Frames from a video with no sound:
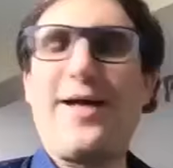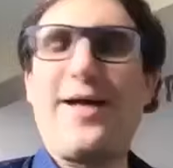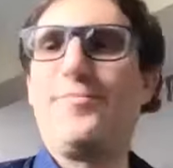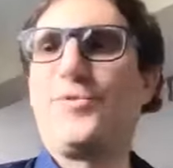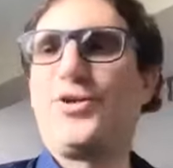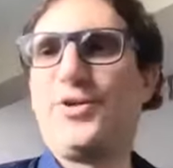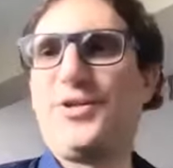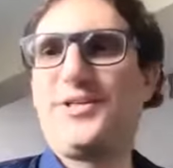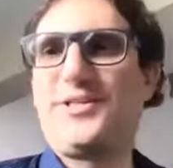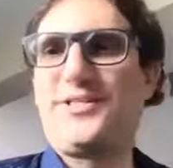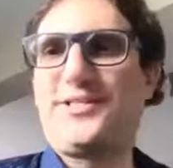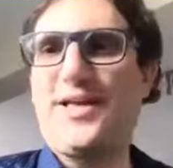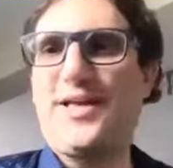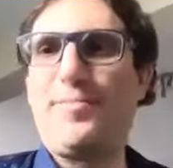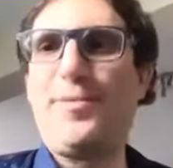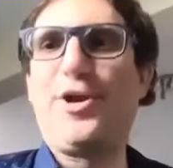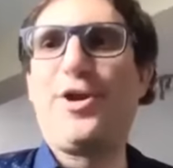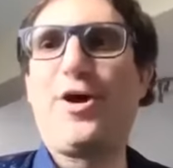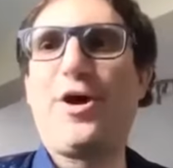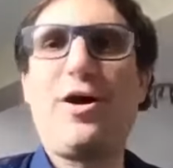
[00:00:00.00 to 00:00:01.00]
the
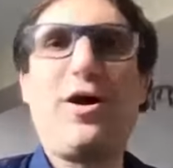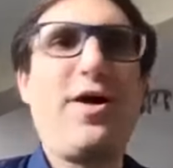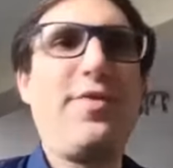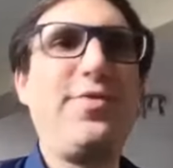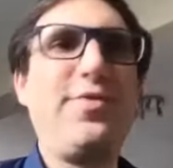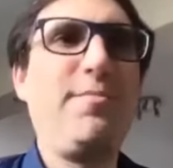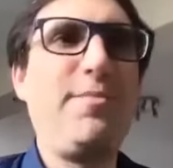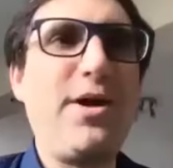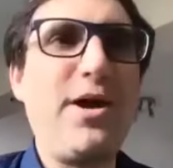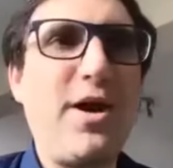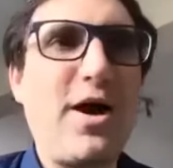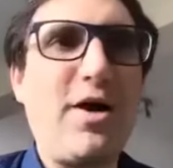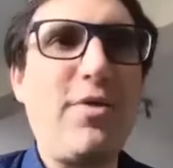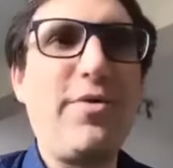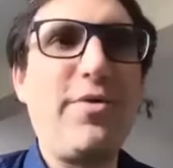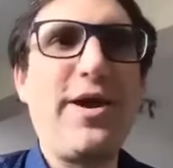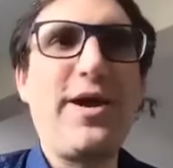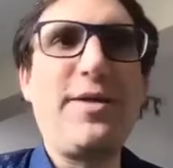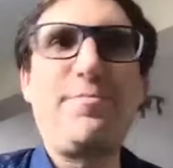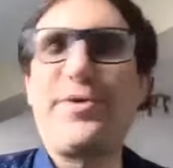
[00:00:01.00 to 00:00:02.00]
seminar on the
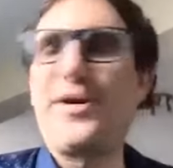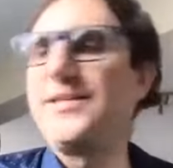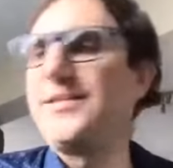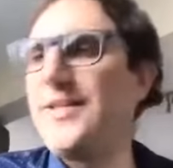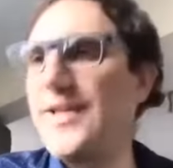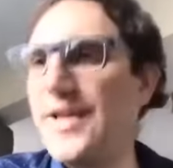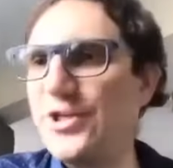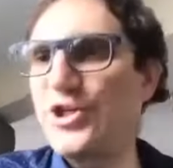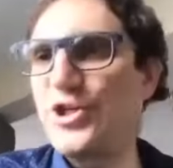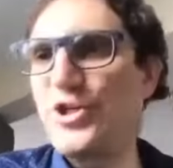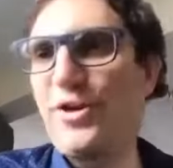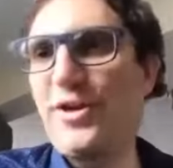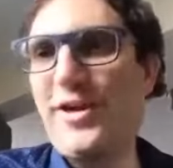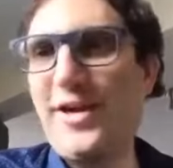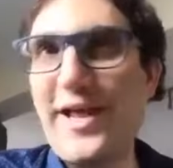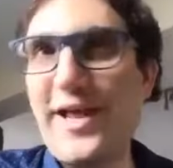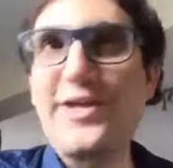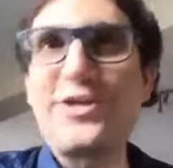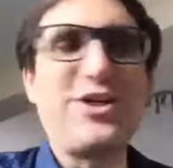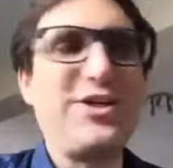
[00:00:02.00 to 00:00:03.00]
Malawian presidential
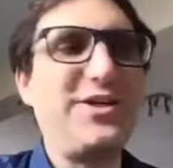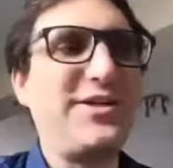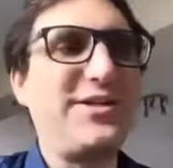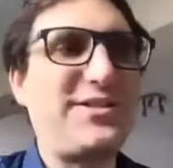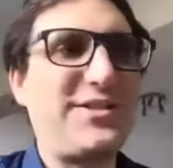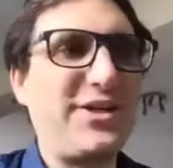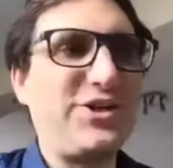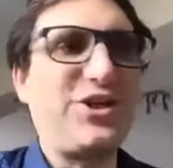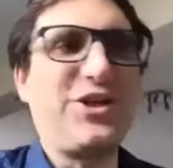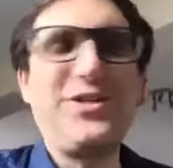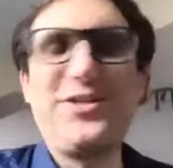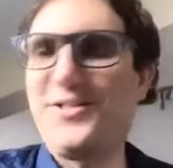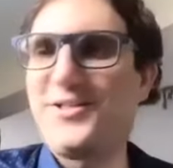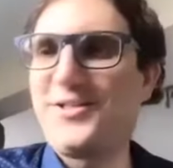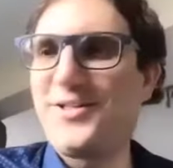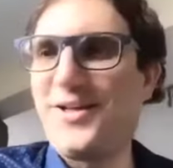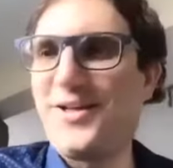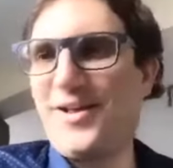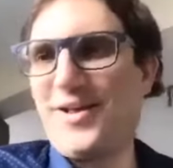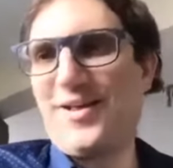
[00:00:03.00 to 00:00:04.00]
election decisions,
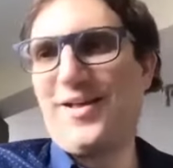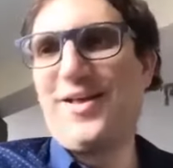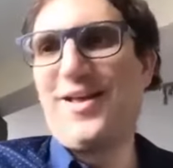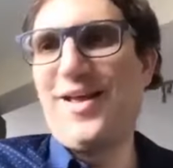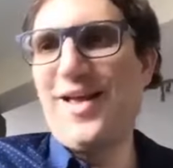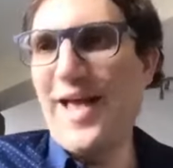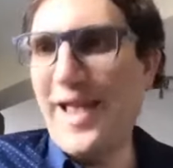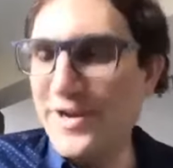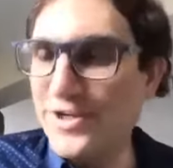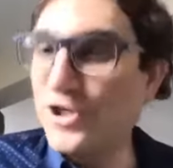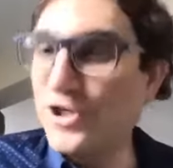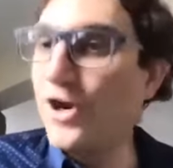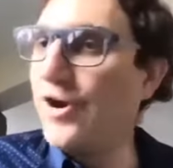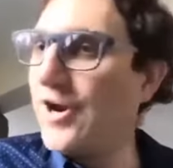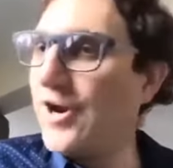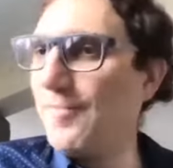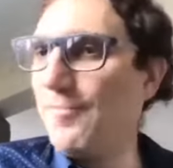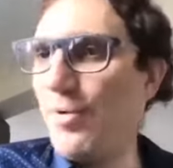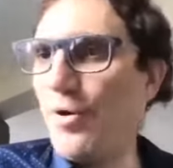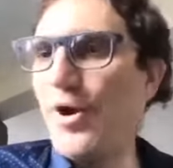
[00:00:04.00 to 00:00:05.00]
a
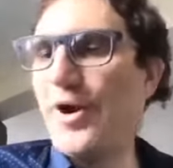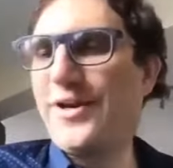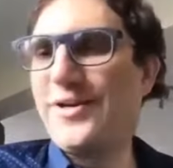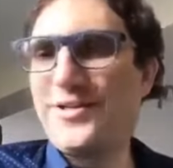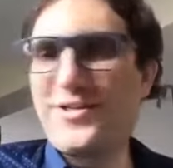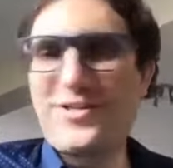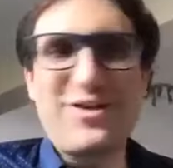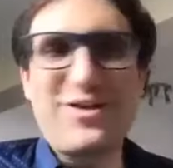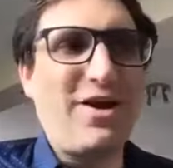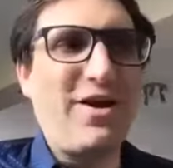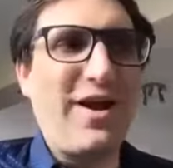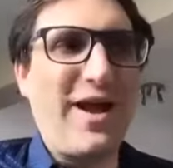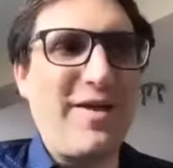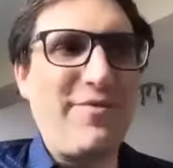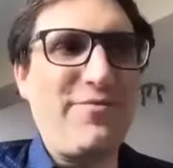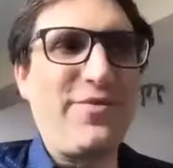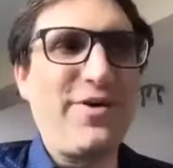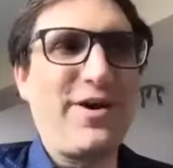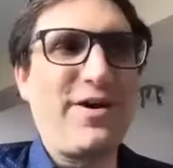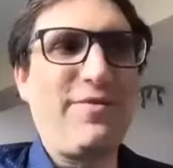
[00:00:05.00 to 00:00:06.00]
turning point
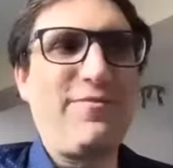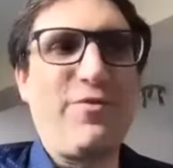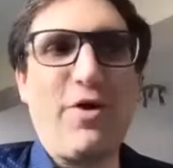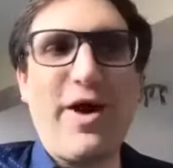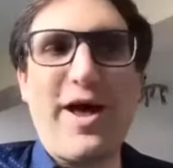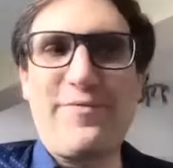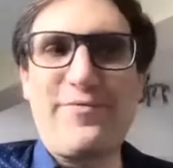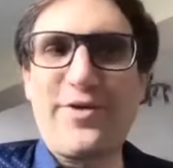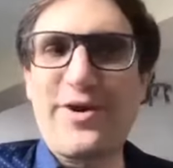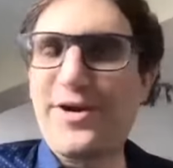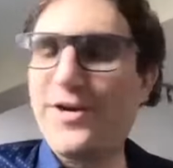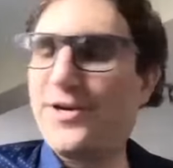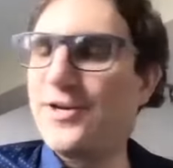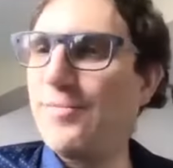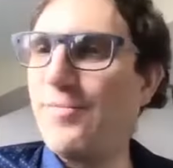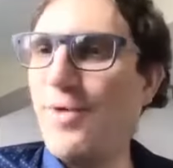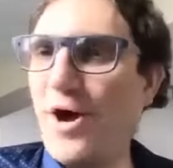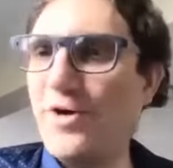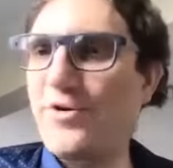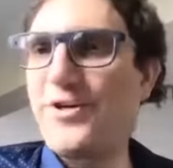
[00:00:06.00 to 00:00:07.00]
for African
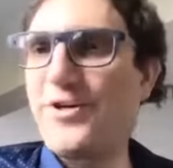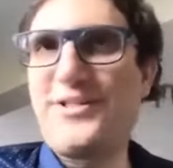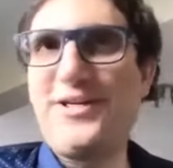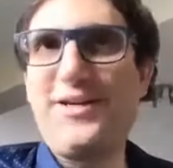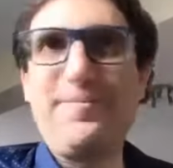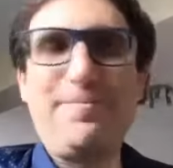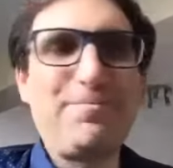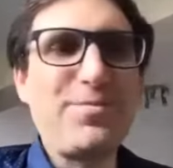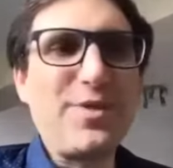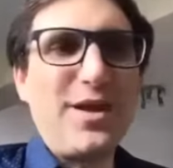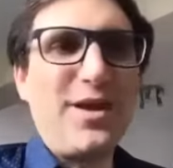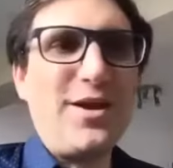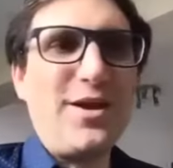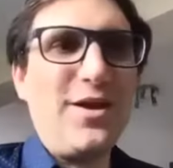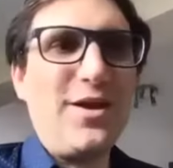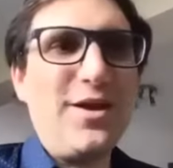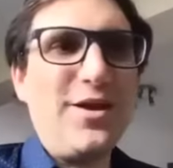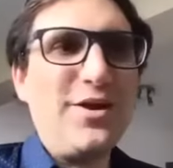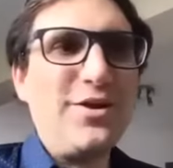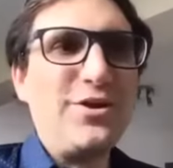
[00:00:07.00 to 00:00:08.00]
democracy.
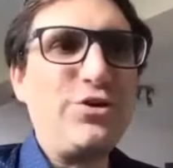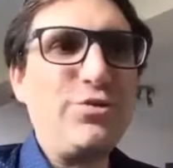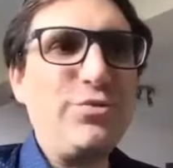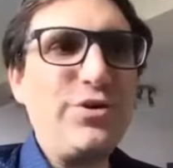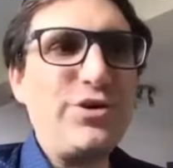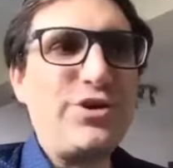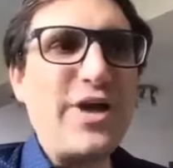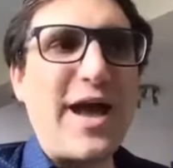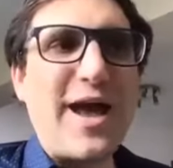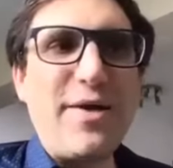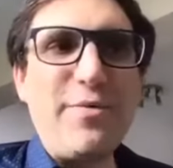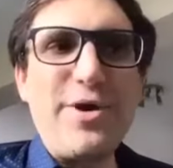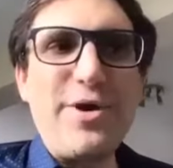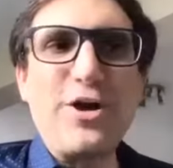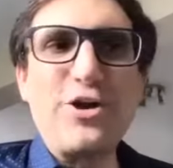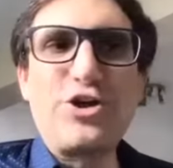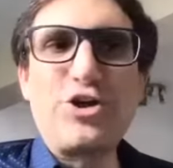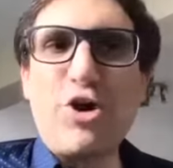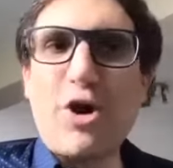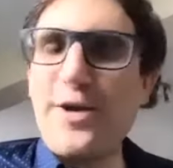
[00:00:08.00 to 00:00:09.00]
Today, we are
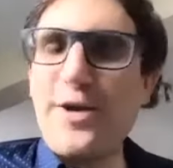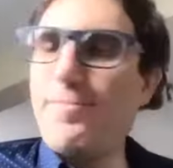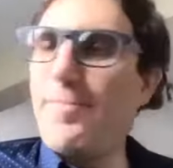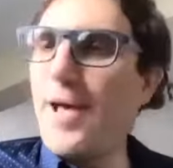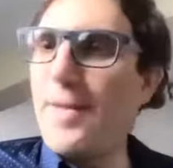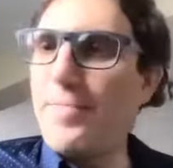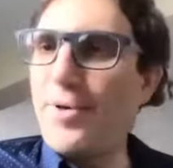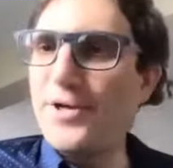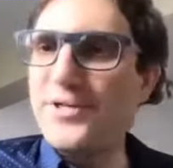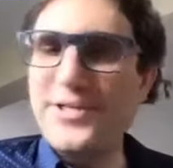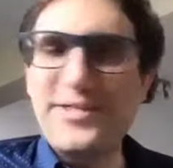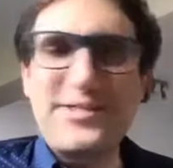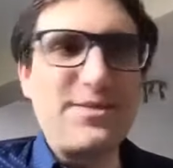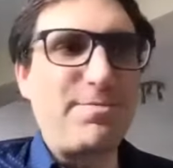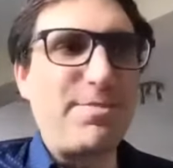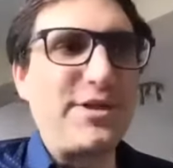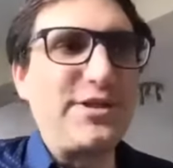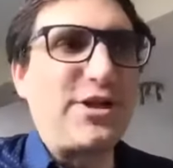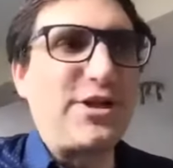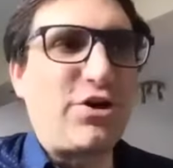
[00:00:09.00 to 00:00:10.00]
joined by
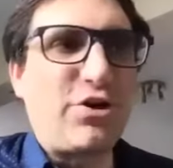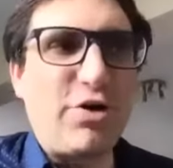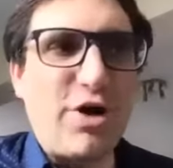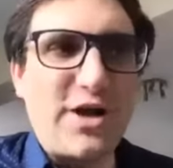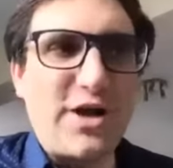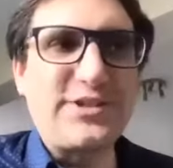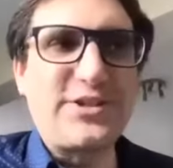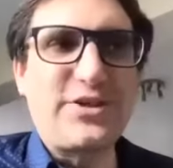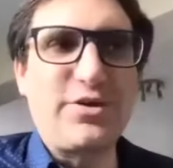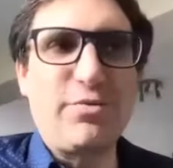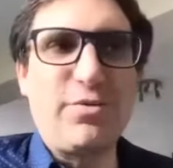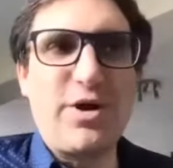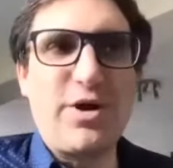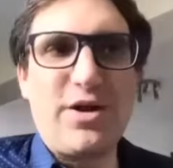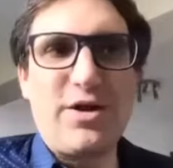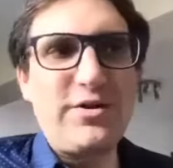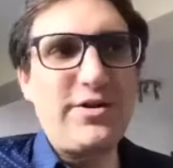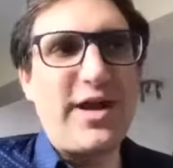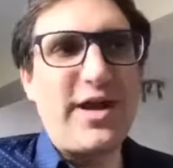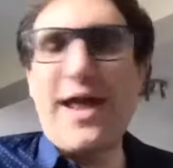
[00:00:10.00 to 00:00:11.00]
participants across the
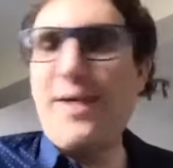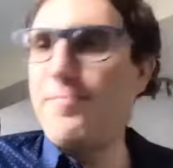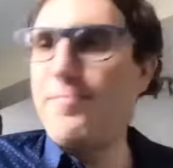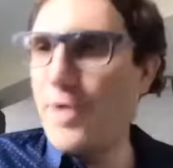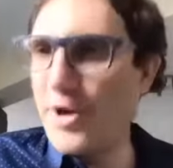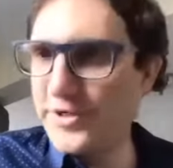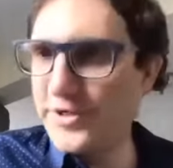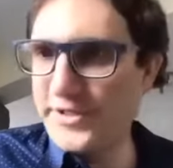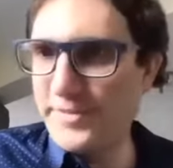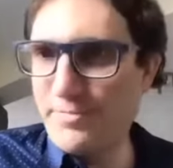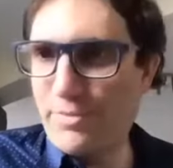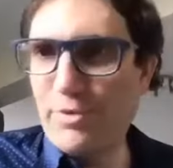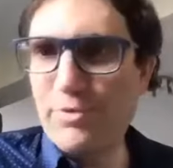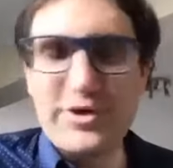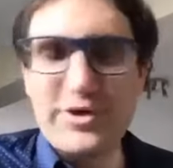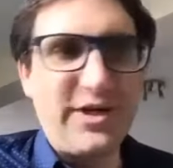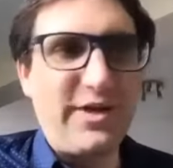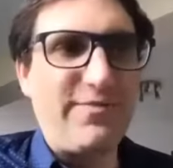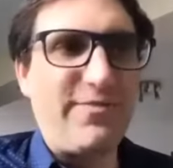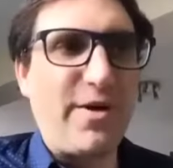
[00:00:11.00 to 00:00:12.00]
world and most
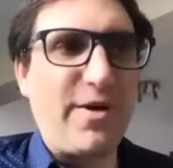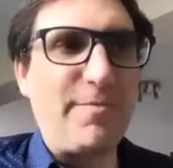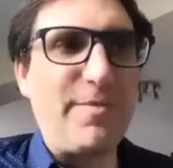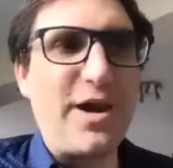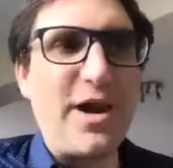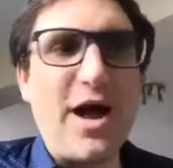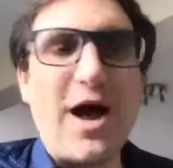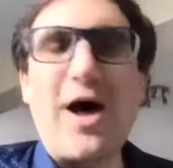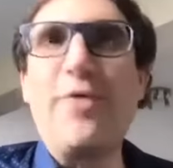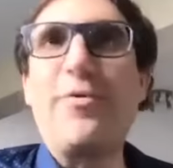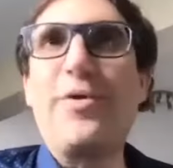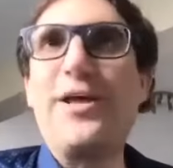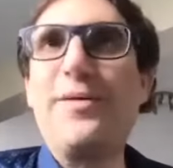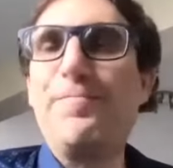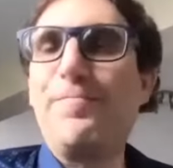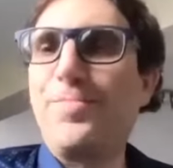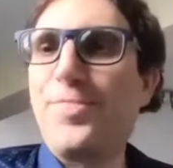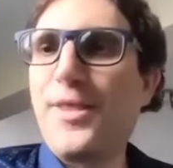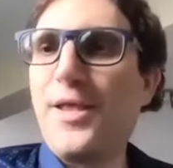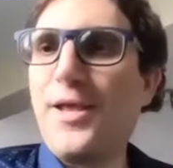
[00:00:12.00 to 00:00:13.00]
importantly from Malawi,
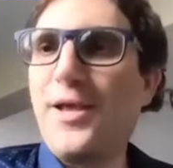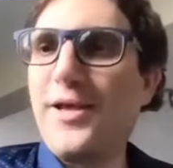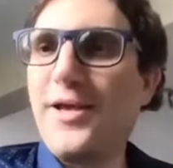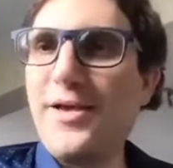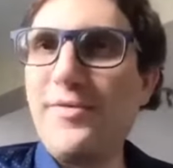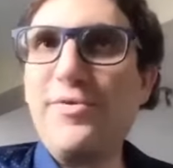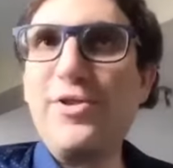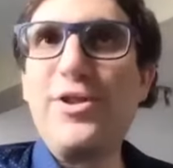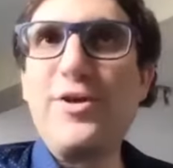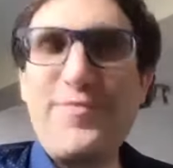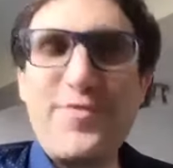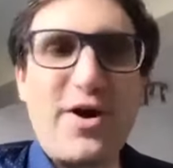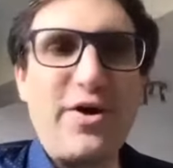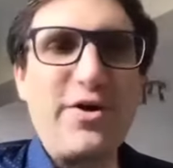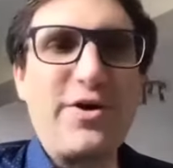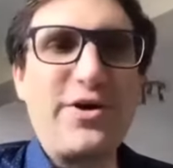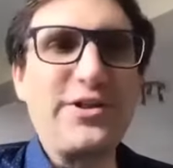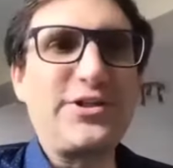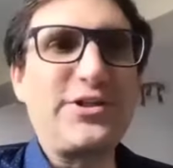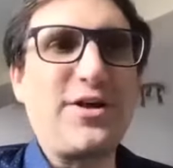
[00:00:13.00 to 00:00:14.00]
given the
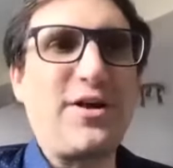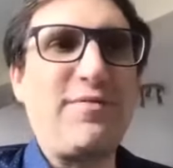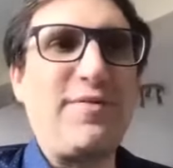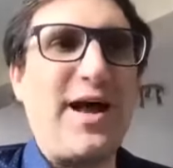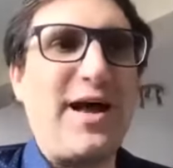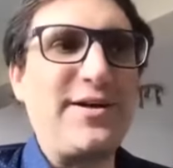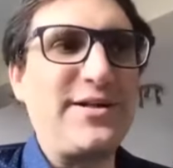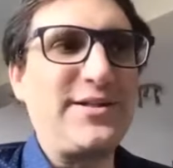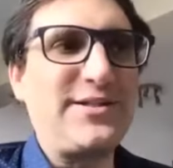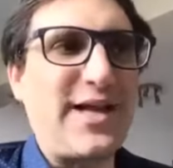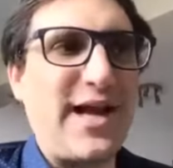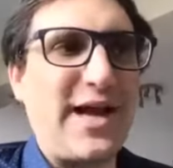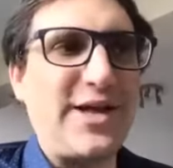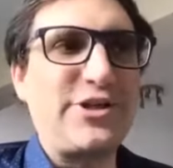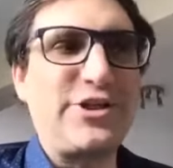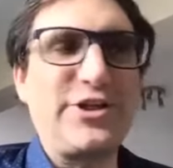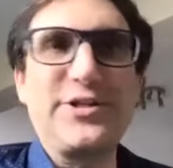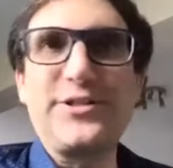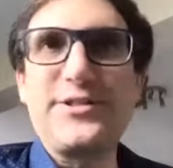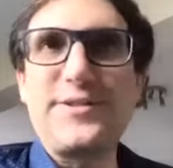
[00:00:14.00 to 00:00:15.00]
focus of our discussions.